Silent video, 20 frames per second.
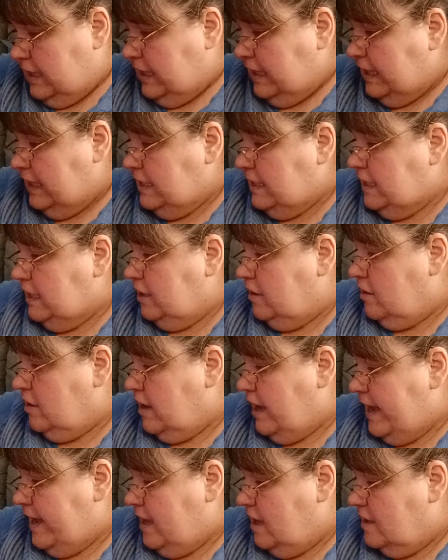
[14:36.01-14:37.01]
In here
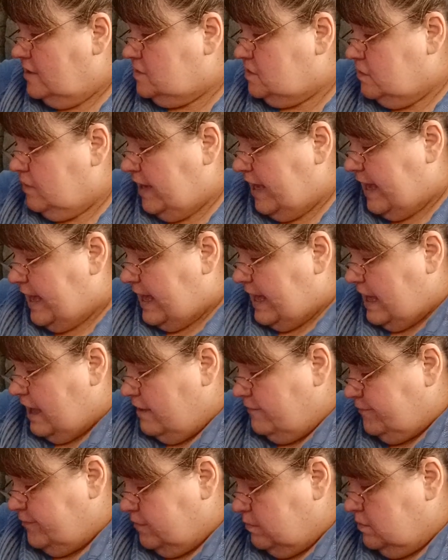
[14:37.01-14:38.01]
I also have